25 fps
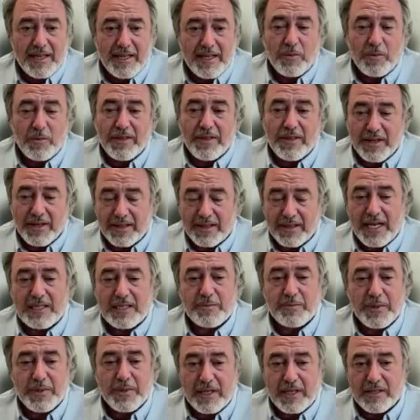We think
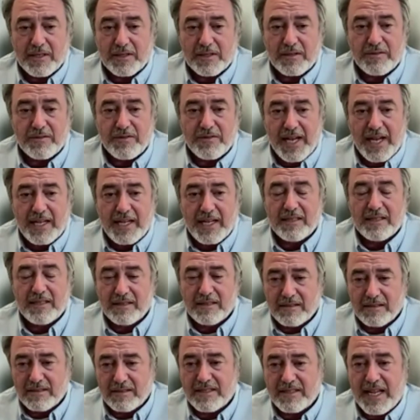that's because of that
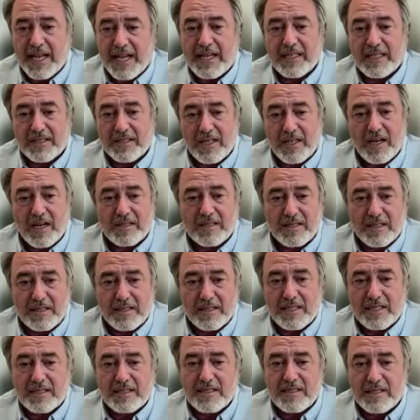second
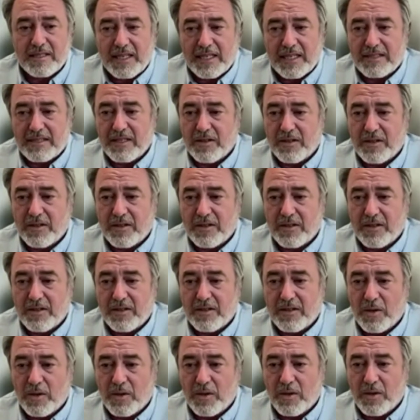toxin that's in the
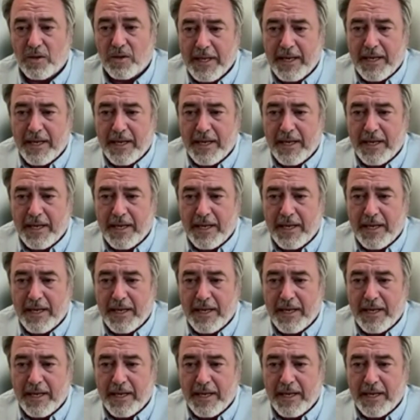water.